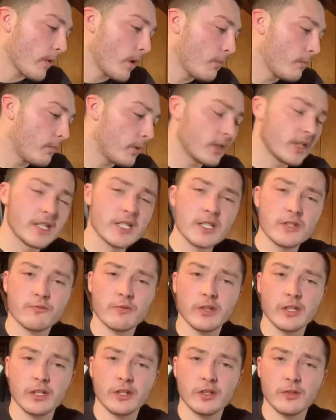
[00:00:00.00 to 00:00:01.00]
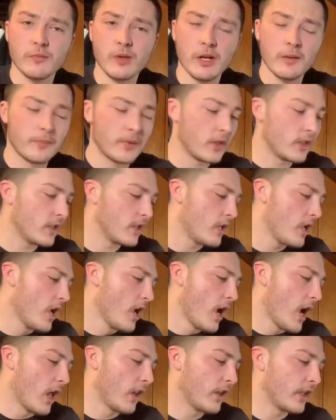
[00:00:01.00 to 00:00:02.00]
but it is really good in my opinion.
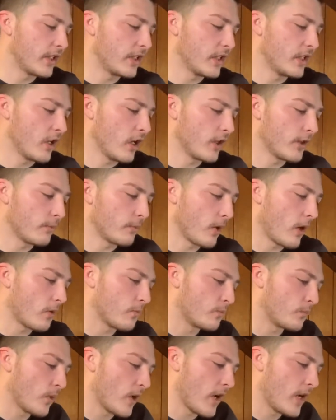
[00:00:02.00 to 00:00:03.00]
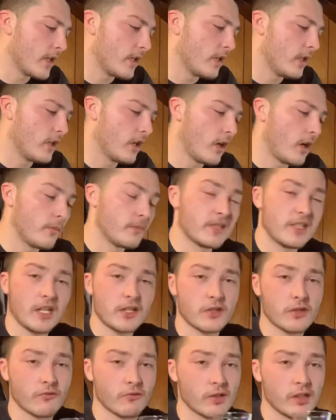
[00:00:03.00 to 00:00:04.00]
I like the uh, the brown bread. Um, it's
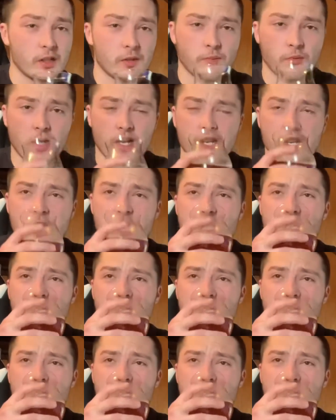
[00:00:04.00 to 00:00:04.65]
actually really bready.